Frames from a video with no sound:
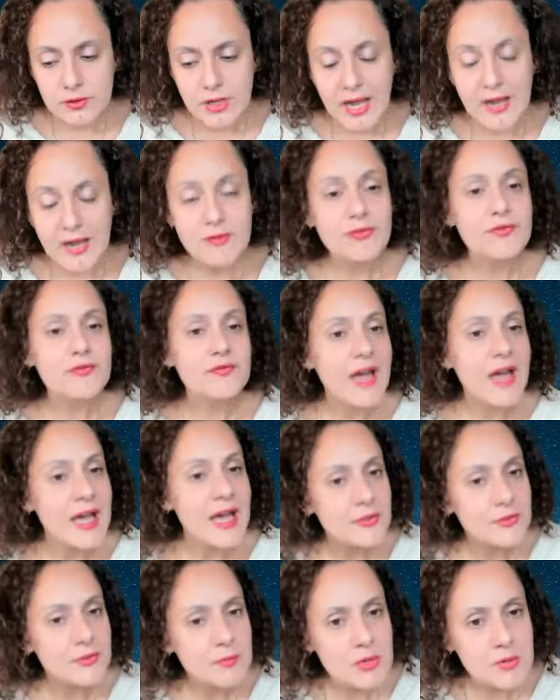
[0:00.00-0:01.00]

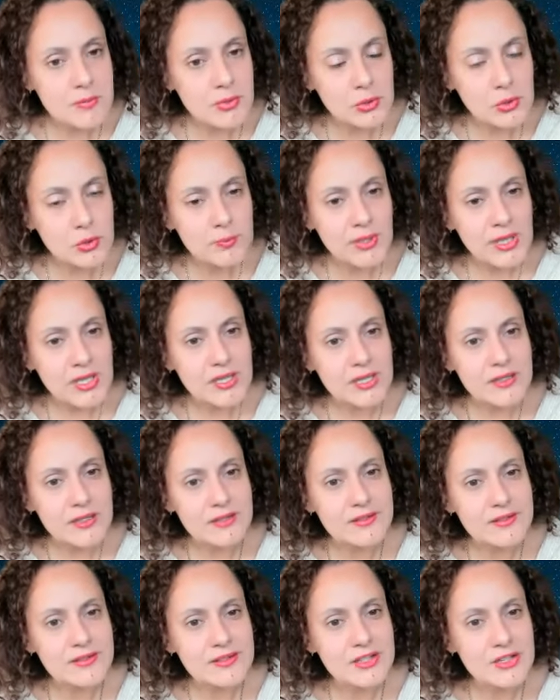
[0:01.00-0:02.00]
unfathomable
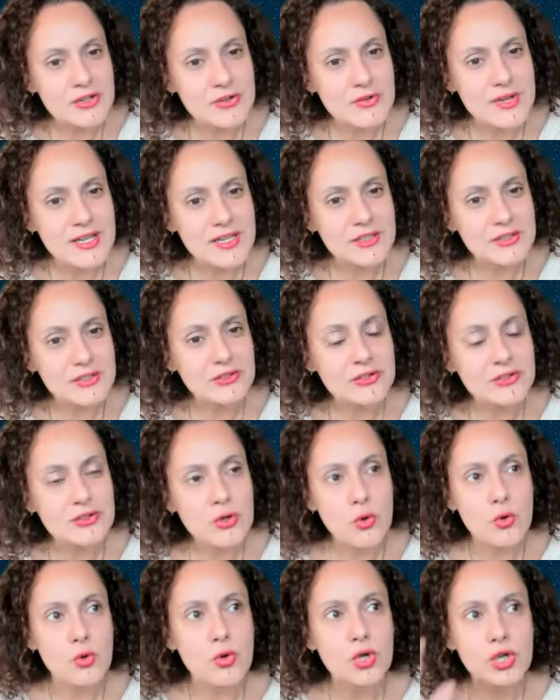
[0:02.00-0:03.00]
because there is
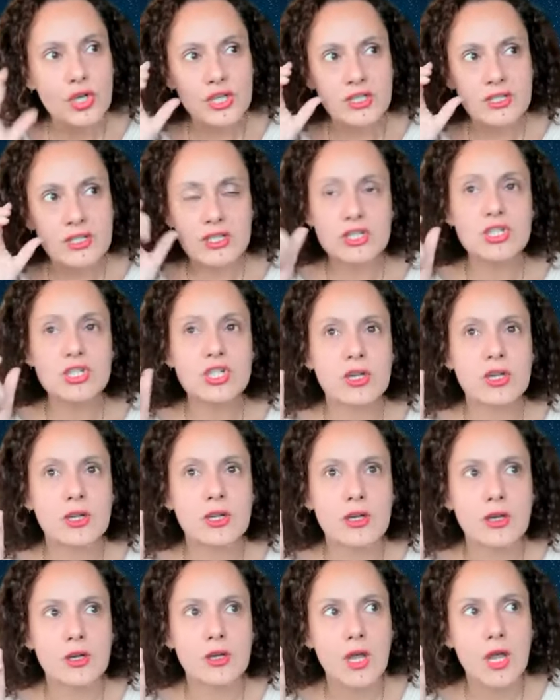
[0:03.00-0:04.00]
no
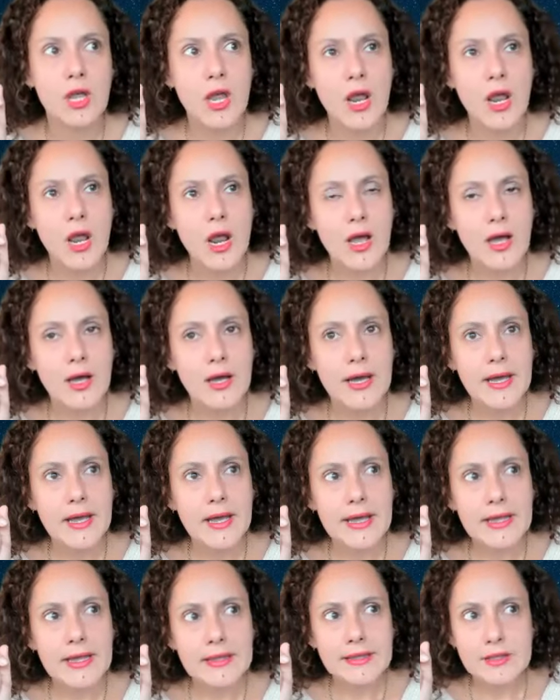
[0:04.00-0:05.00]
cognition
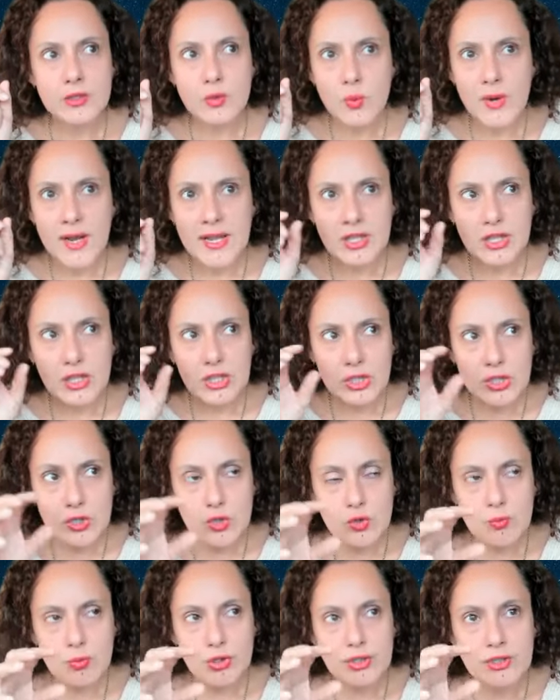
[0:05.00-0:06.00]
the way the
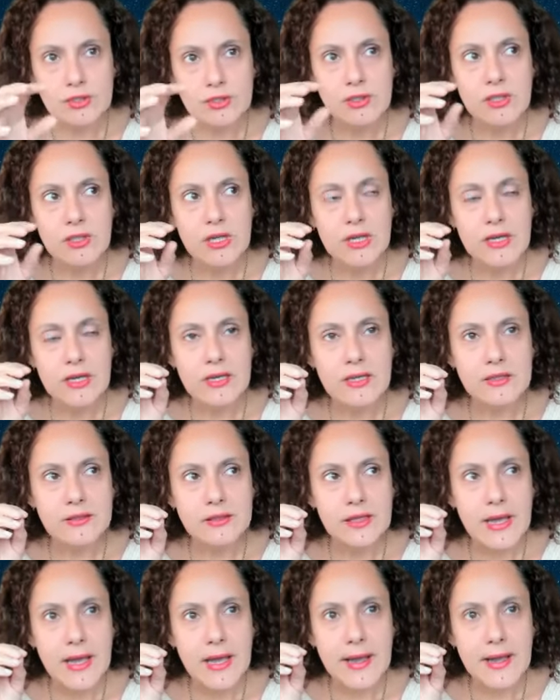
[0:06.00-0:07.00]
human
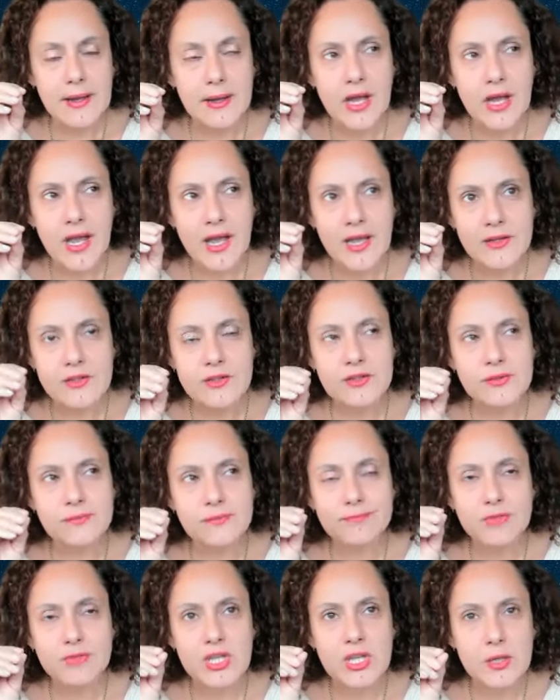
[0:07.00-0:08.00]
has
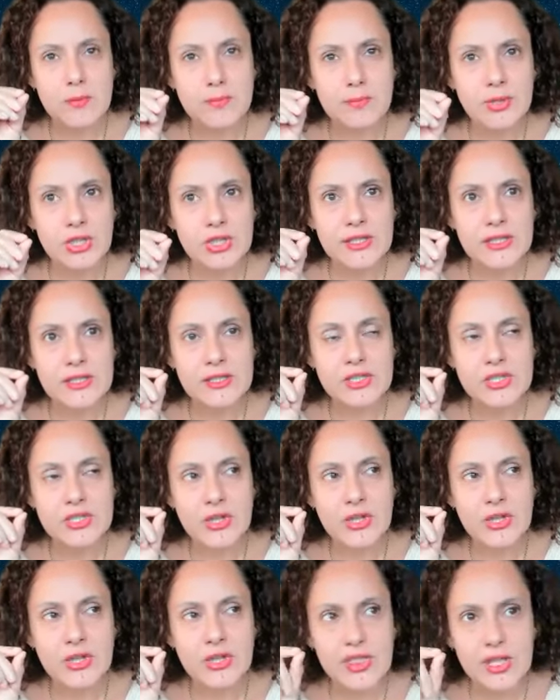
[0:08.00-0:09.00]
the ability to
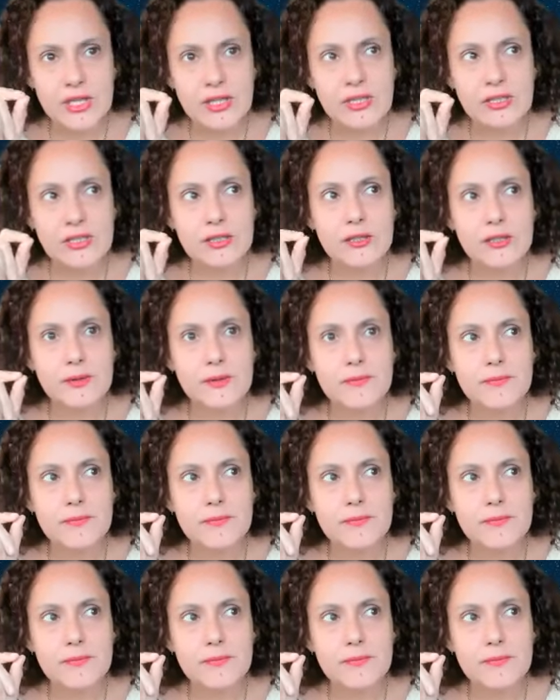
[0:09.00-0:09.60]
think